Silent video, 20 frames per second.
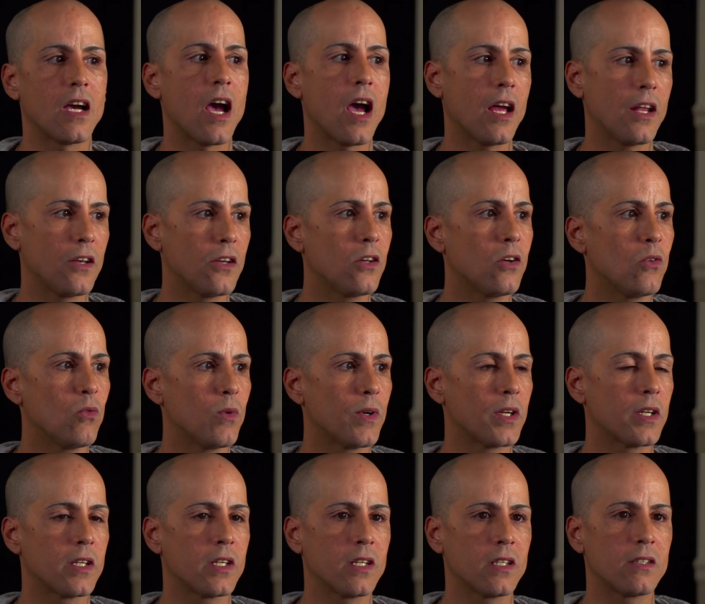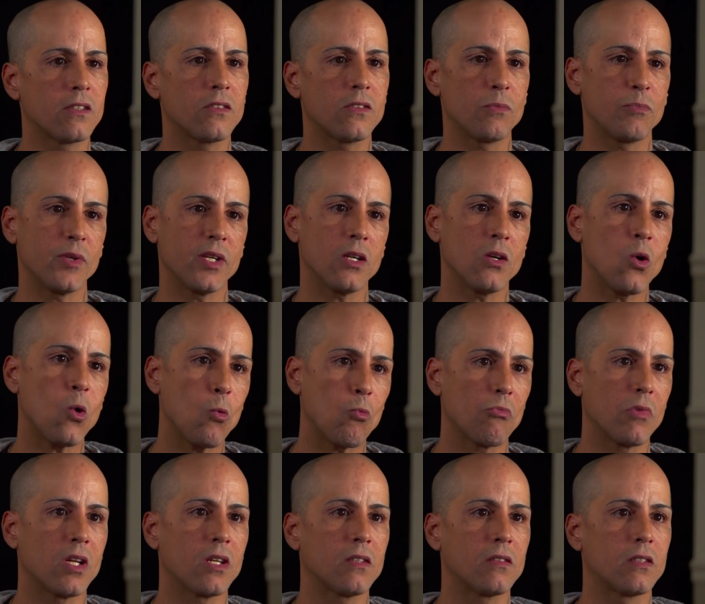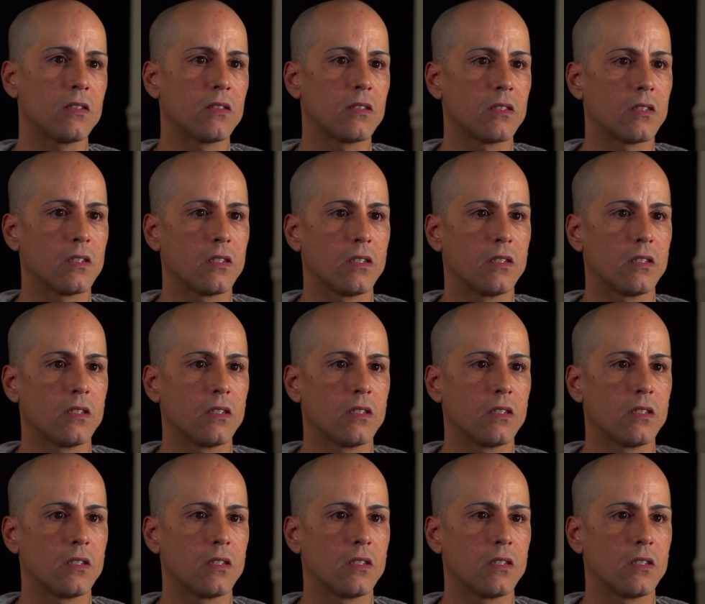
I know what it is to be homeless.